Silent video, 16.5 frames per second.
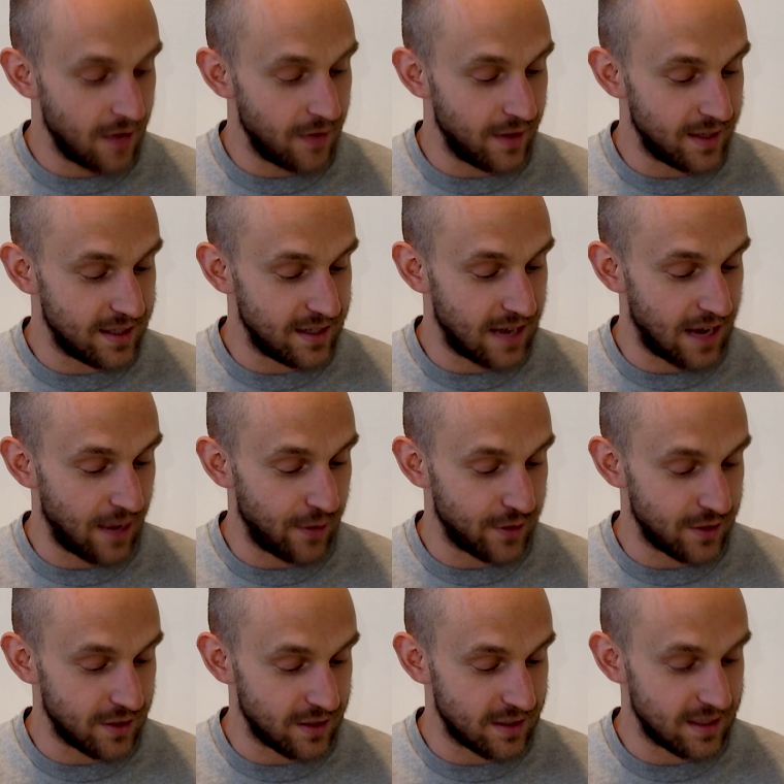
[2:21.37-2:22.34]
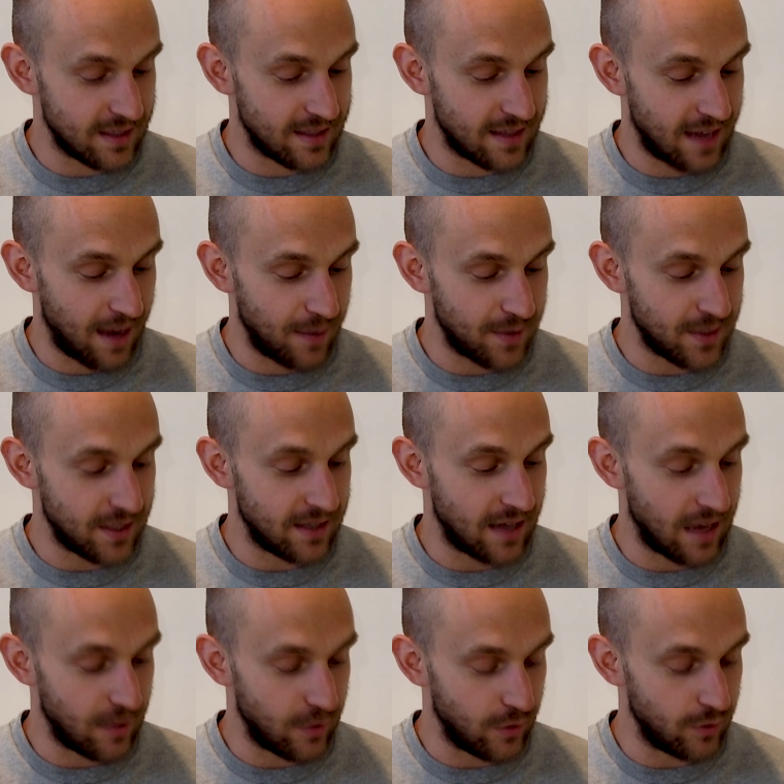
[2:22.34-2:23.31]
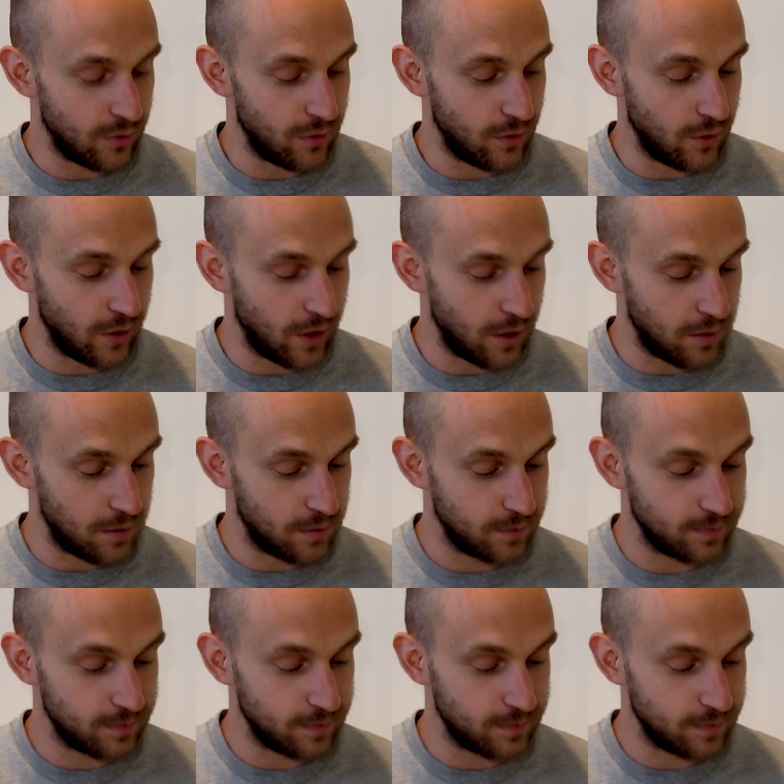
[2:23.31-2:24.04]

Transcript: This inheritance is kept in heaven for you."